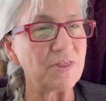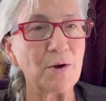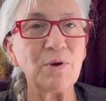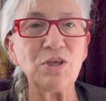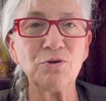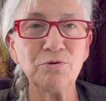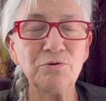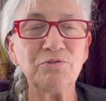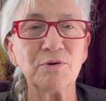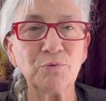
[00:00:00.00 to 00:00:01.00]
we
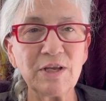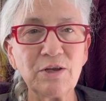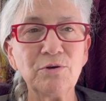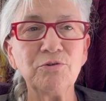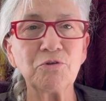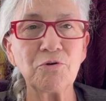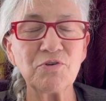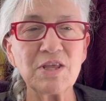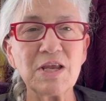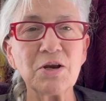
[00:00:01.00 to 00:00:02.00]
use and reuse over
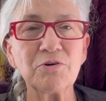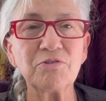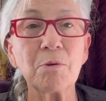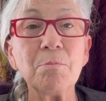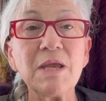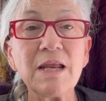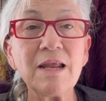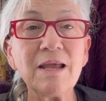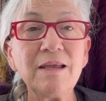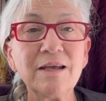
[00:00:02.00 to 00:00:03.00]
the years. The
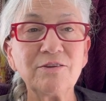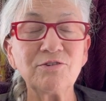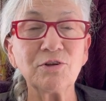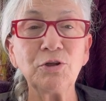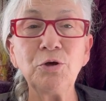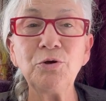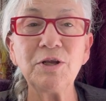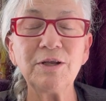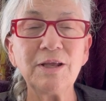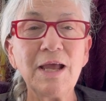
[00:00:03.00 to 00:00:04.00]
meaning gets
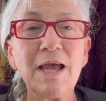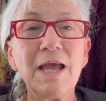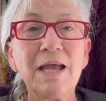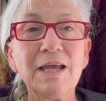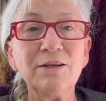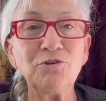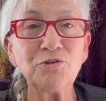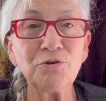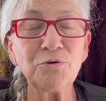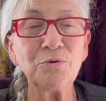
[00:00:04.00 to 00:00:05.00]
diluted
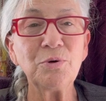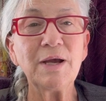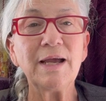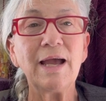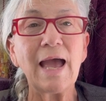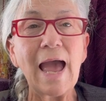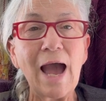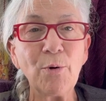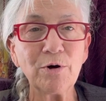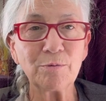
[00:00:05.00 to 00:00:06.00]
into
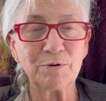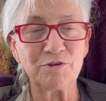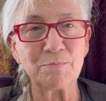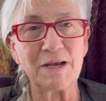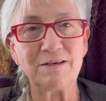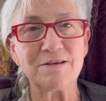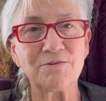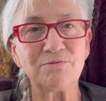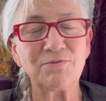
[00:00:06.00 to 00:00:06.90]
our perspective,